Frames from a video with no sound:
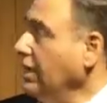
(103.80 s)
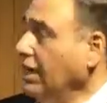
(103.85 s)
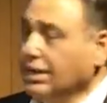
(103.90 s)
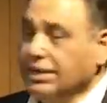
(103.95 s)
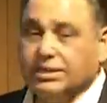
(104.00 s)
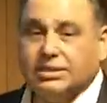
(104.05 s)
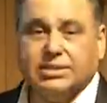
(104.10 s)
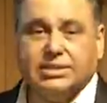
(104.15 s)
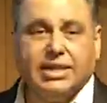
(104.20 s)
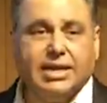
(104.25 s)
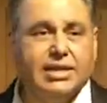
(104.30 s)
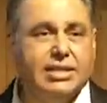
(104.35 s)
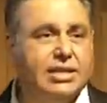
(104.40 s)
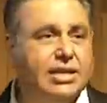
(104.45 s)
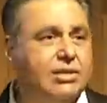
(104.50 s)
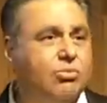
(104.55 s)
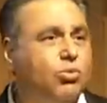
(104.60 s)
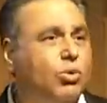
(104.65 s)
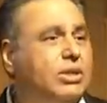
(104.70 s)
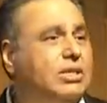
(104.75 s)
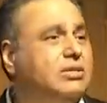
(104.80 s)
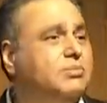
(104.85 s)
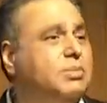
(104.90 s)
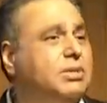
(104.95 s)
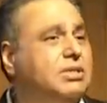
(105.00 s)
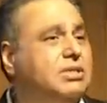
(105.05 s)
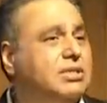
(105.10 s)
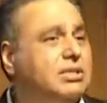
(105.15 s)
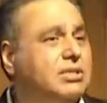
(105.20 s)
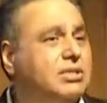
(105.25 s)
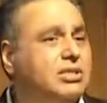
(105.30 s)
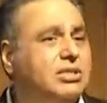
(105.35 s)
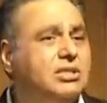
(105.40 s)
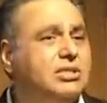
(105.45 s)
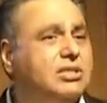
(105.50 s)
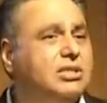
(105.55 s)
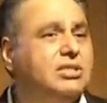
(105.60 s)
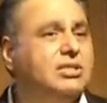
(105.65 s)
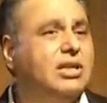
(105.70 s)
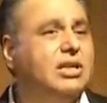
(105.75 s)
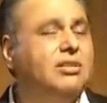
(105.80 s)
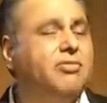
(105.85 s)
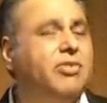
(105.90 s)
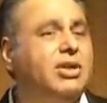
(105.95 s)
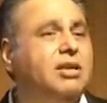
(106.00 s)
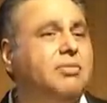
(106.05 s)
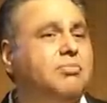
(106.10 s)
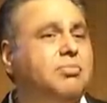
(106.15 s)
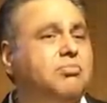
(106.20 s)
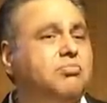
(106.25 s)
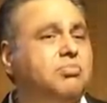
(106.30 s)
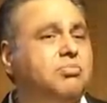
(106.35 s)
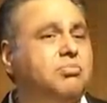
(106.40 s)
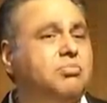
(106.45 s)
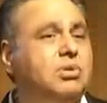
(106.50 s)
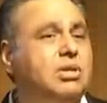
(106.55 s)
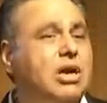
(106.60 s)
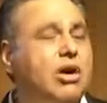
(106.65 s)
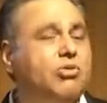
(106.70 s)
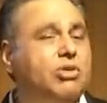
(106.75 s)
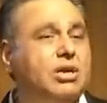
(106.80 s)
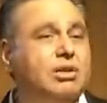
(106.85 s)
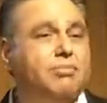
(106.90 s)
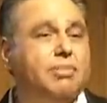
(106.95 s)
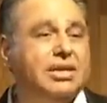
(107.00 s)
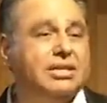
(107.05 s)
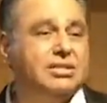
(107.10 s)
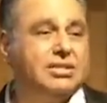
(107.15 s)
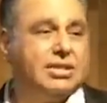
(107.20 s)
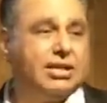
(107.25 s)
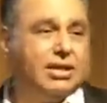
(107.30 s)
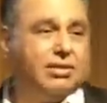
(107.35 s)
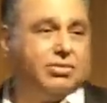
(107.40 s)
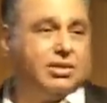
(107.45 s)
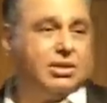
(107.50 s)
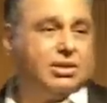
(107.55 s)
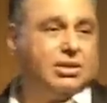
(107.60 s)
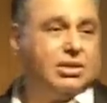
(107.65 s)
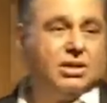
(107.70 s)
understand that what is business, just at the very ground and basic level.